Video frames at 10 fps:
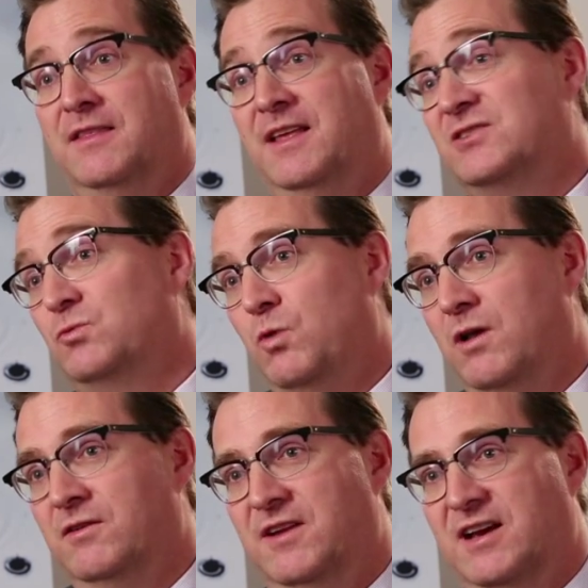That's
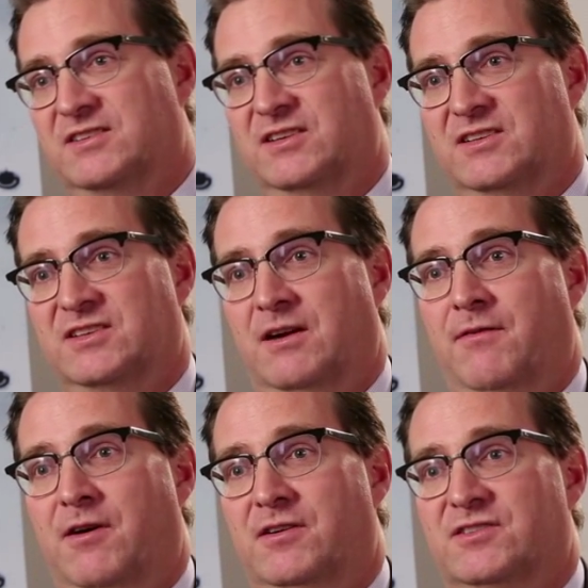well in excess
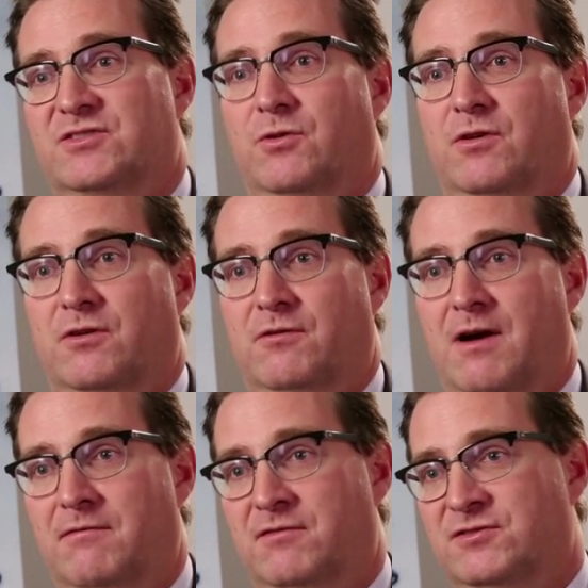of our
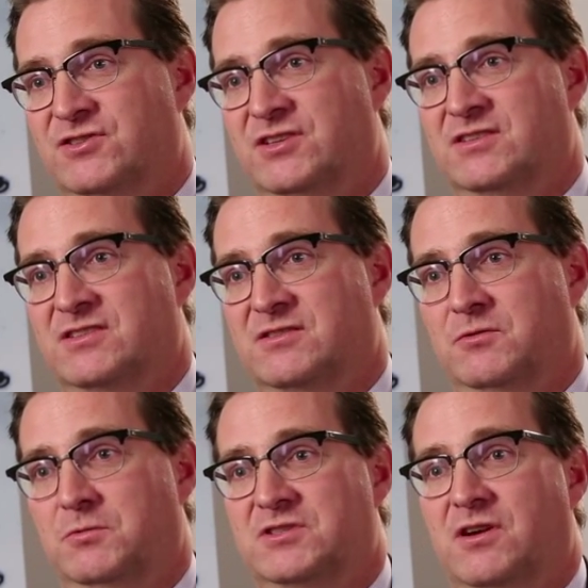historical average since
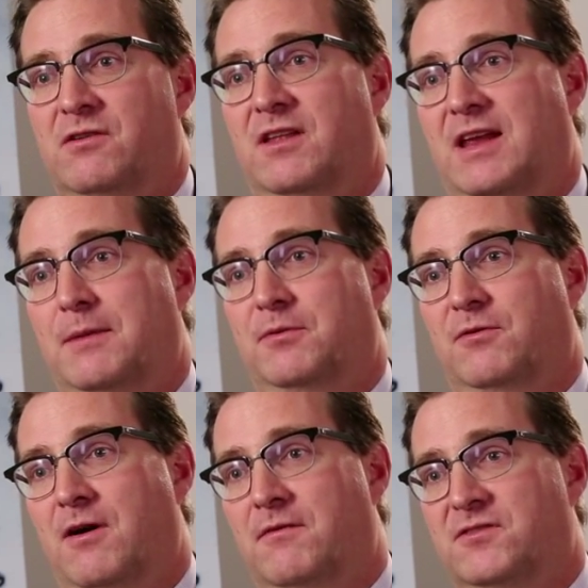we started the
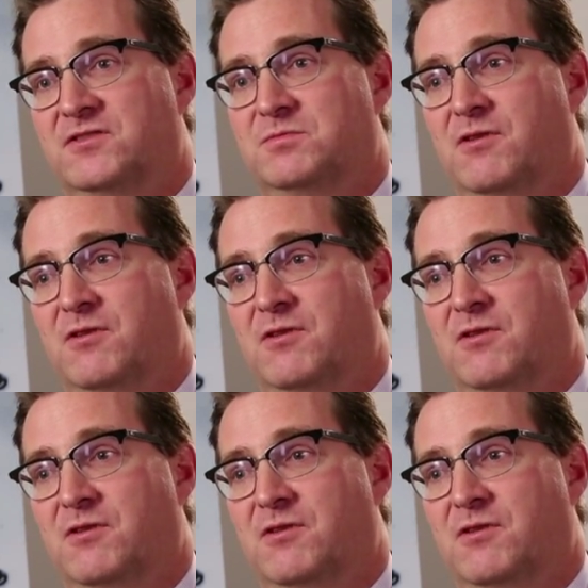Capital Confidence